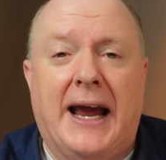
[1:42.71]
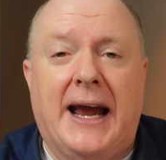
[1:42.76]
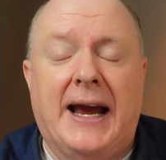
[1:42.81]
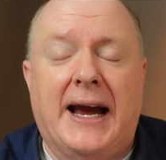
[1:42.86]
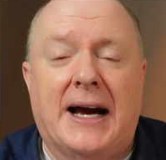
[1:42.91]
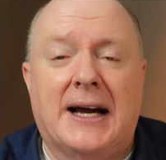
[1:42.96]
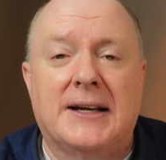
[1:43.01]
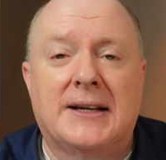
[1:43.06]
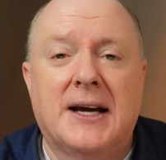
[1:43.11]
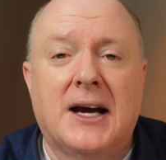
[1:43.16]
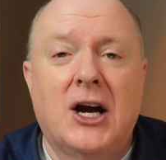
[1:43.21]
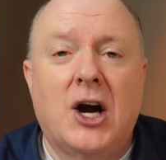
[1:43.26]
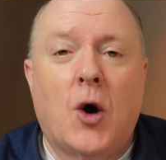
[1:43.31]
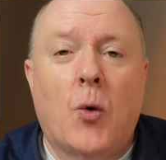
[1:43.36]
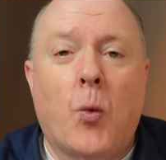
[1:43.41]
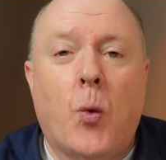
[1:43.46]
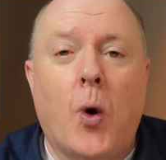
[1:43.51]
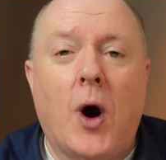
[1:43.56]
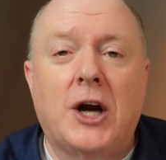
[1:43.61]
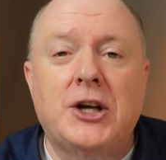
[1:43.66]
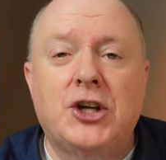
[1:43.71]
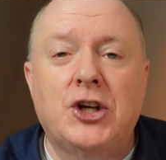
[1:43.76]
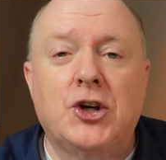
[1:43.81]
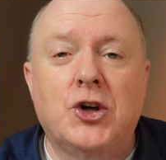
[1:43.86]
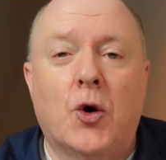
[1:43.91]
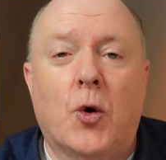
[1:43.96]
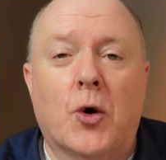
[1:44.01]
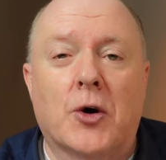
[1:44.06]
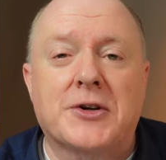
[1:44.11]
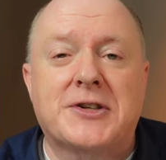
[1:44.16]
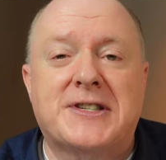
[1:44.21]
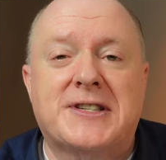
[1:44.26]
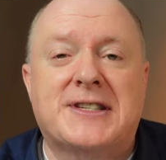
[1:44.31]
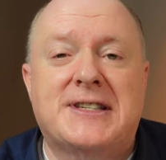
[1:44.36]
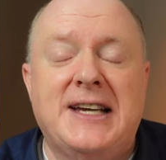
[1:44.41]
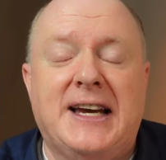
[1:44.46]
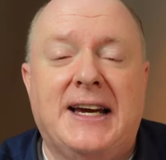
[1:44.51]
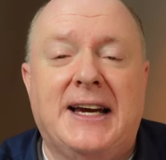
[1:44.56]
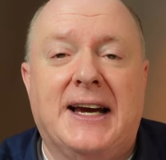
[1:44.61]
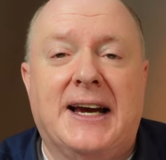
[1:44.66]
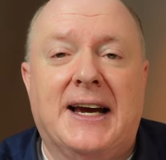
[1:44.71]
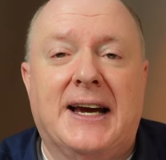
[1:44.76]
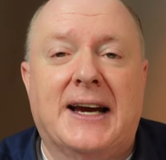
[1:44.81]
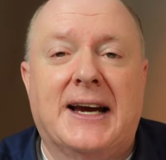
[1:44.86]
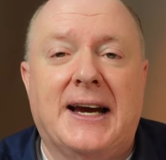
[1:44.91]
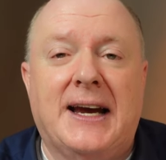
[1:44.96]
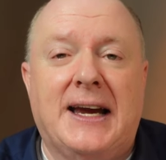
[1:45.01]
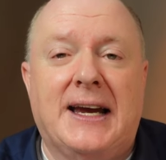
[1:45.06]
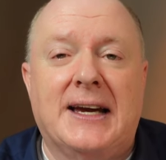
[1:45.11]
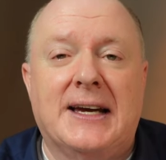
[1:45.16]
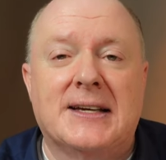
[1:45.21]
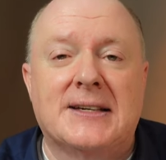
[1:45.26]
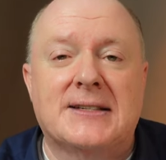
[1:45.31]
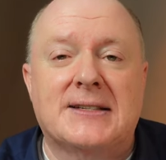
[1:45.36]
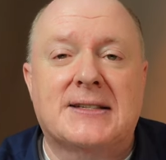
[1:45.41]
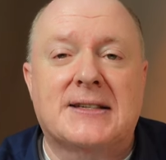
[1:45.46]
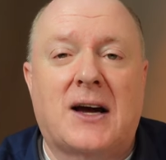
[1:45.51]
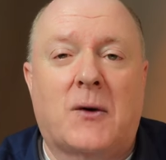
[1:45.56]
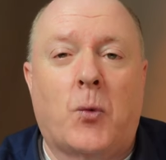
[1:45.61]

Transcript: And what you're seeing is